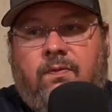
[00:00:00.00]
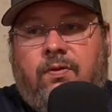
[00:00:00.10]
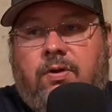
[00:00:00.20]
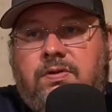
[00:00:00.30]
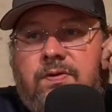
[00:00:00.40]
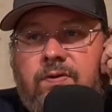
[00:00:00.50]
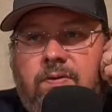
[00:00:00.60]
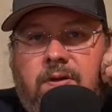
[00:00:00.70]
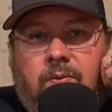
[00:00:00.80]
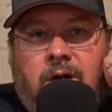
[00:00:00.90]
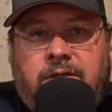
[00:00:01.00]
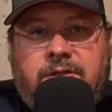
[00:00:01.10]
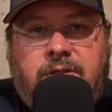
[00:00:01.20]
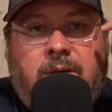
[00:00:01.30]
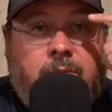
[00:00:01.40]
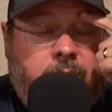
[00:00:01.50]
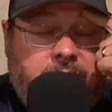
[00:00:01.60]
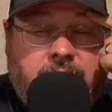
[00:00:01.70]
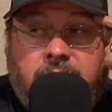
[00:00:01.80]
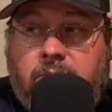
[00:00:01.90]
For those of you that watched a couple
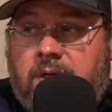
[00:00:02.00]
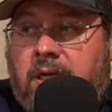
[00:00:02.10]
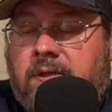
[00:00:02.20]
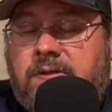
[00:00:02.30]
weeks ago, we kind